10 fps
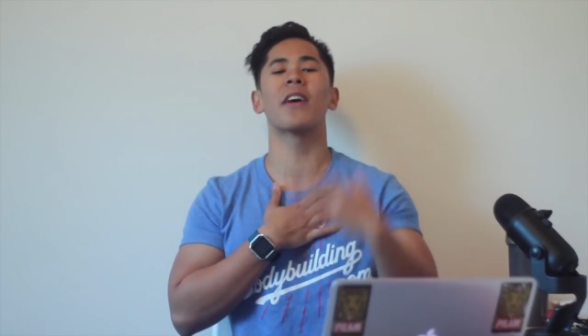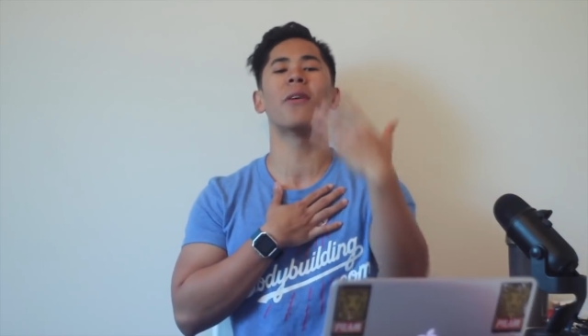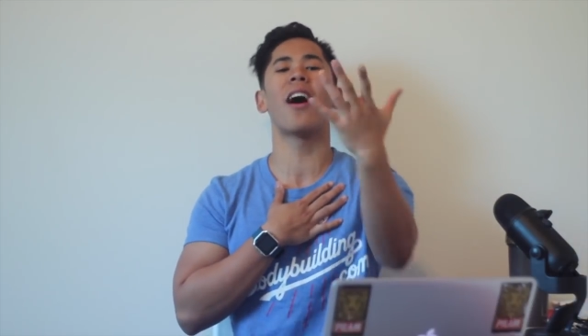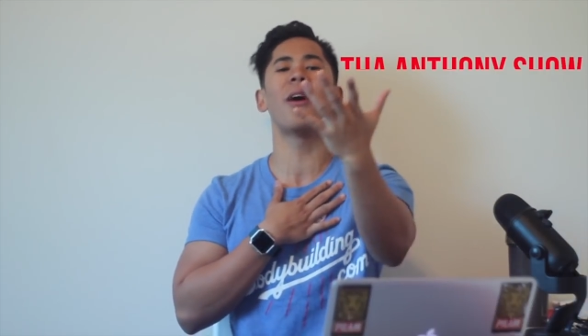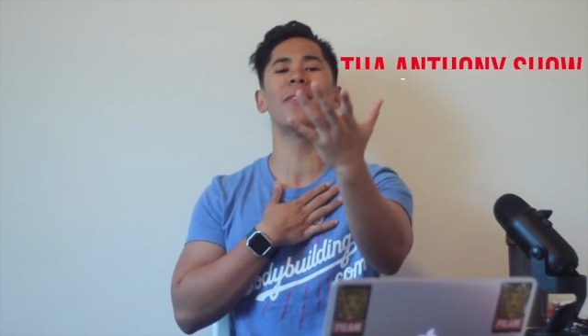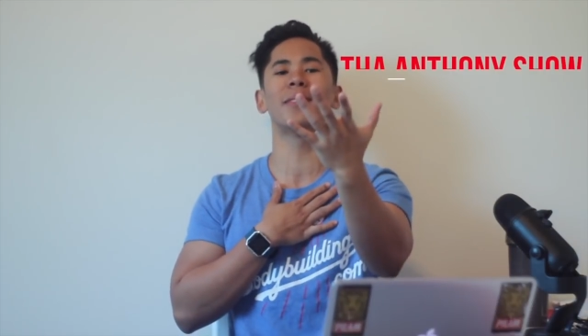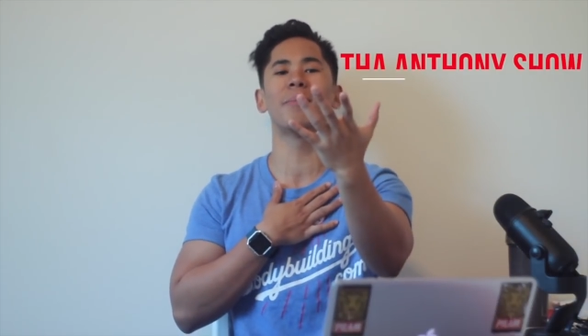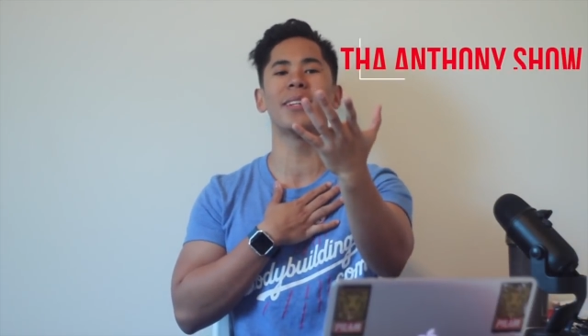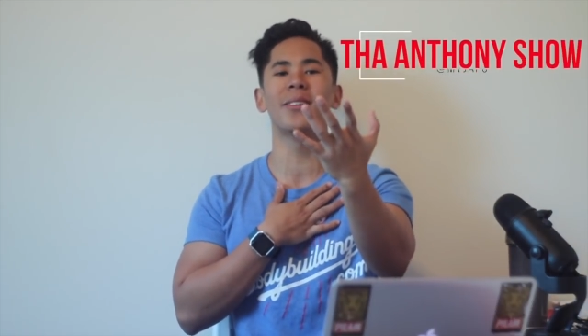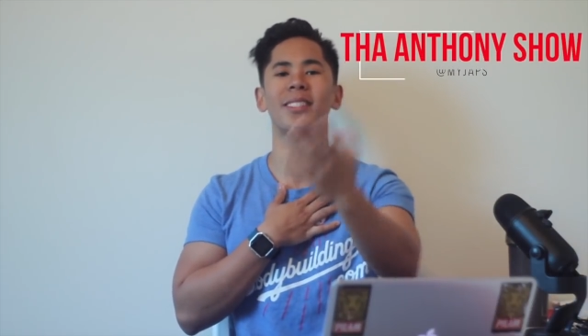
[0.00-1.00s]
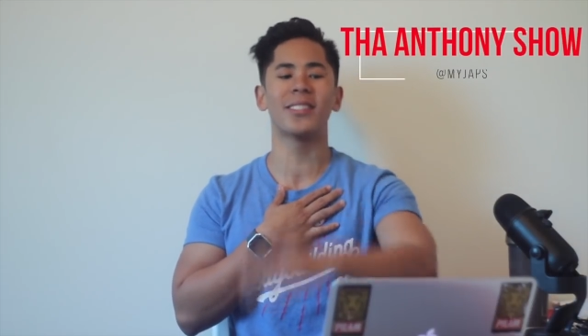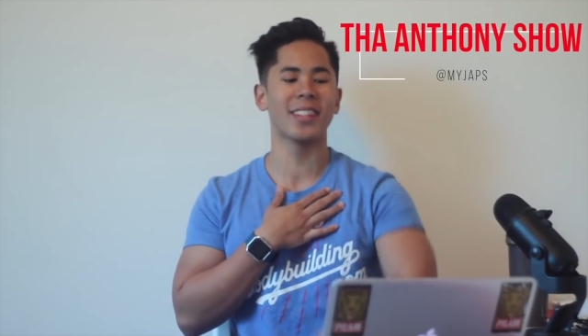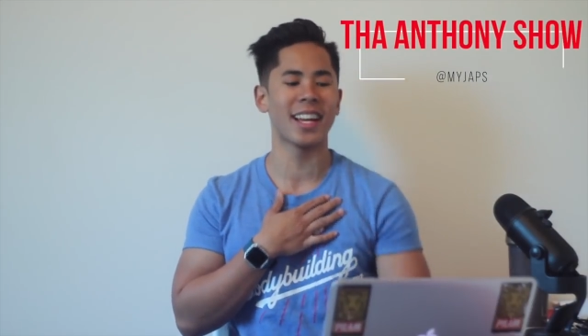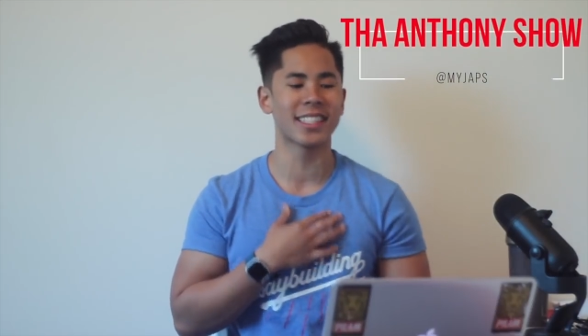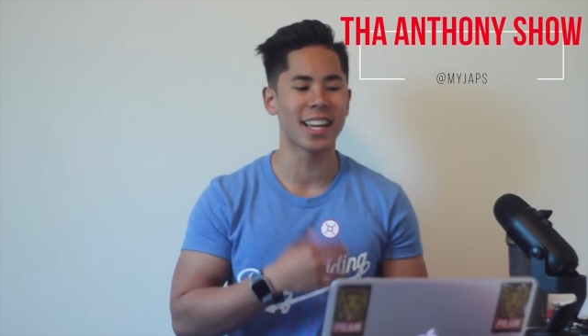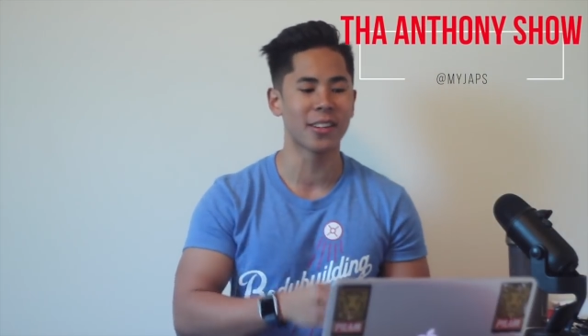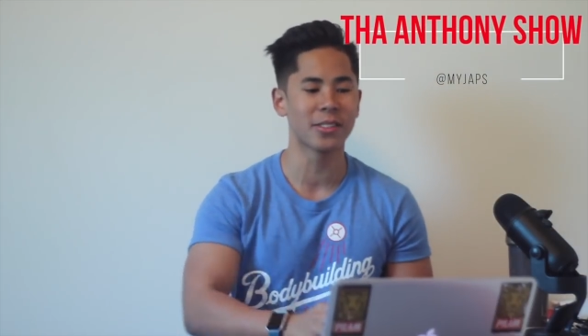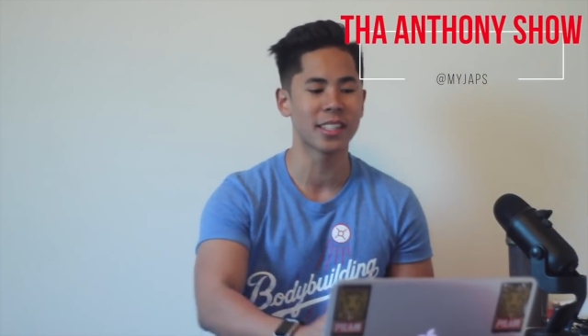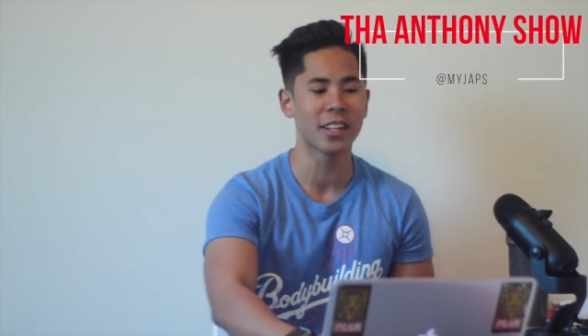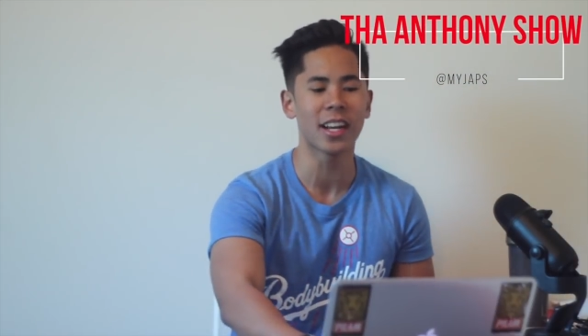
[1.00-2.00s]
I will always be doing Julianne San
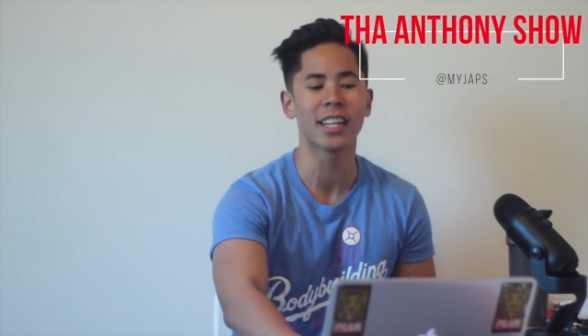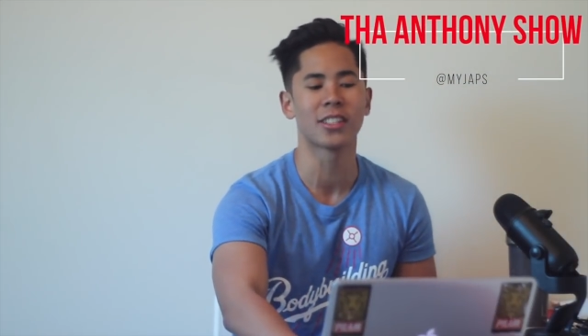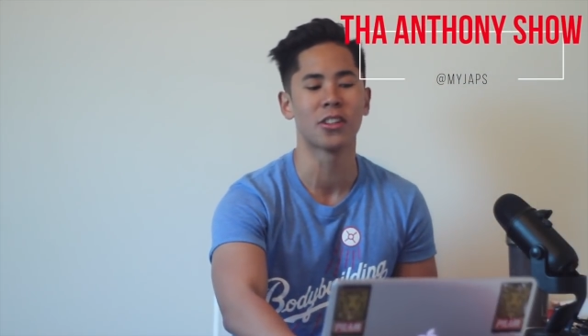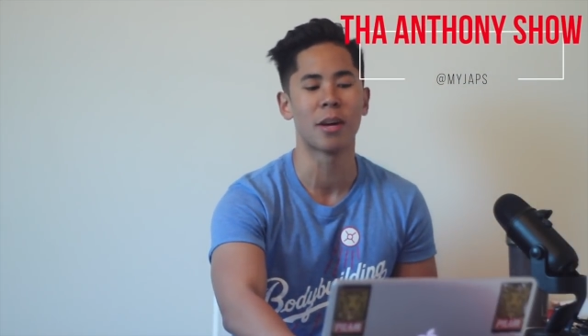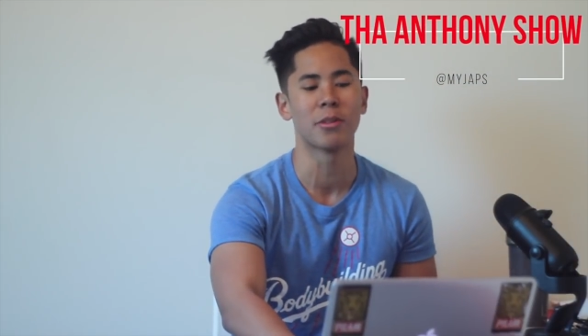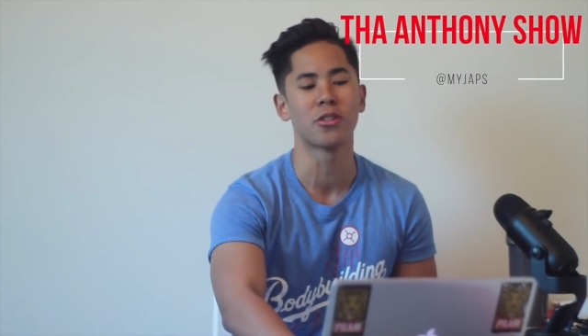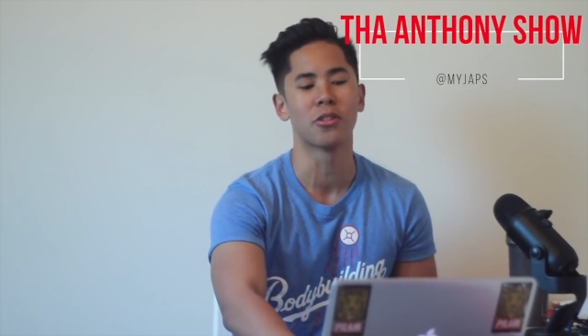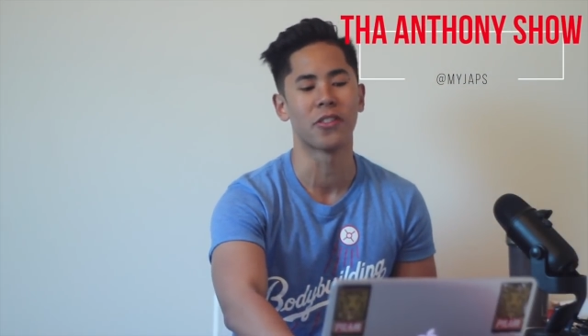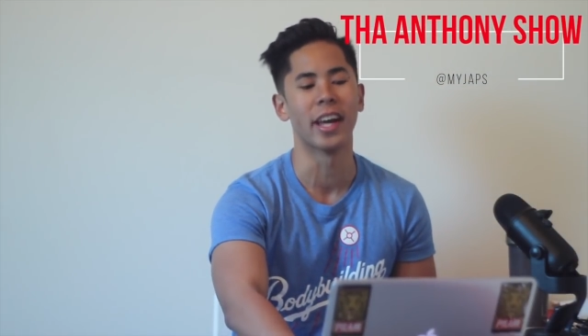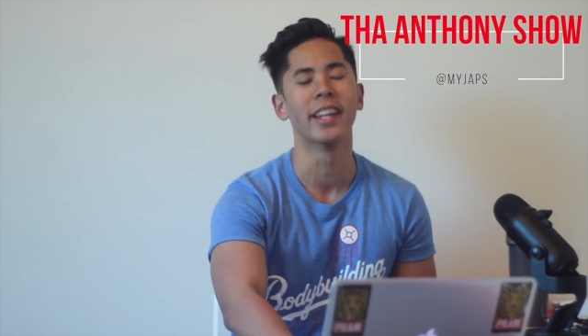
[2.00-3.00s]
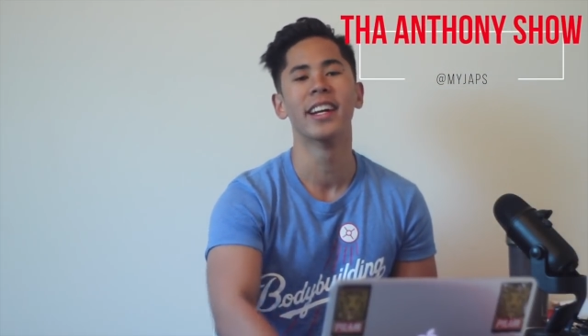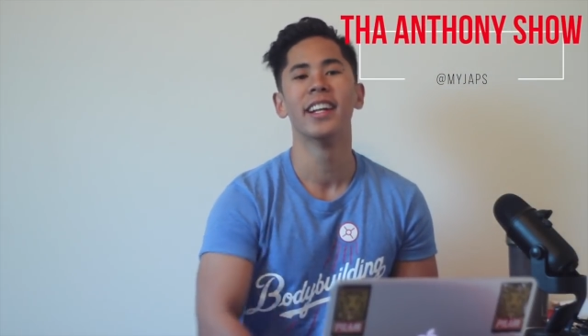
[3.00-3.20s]
Jose. You guys know I'm a true fan.